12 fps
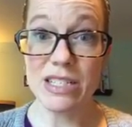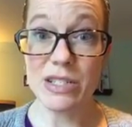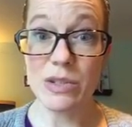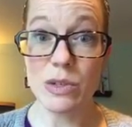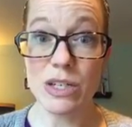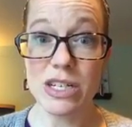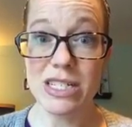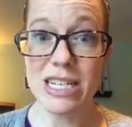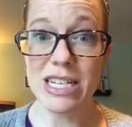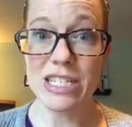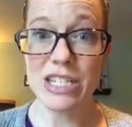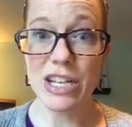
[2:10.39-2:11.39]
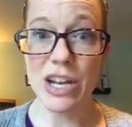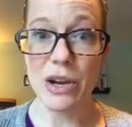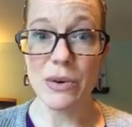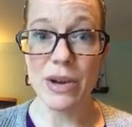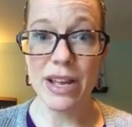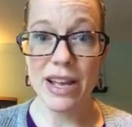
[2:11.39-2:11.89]
disorder tend to
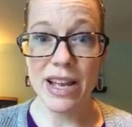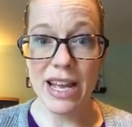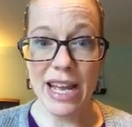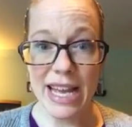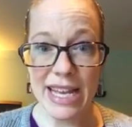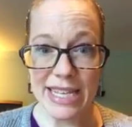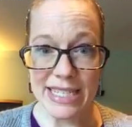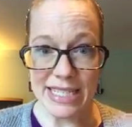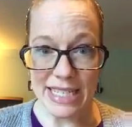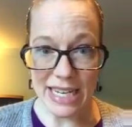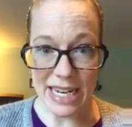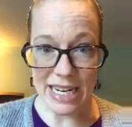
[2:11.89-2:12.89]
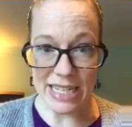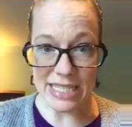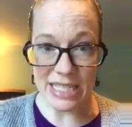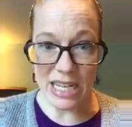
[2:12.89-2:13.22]
go hand in hand.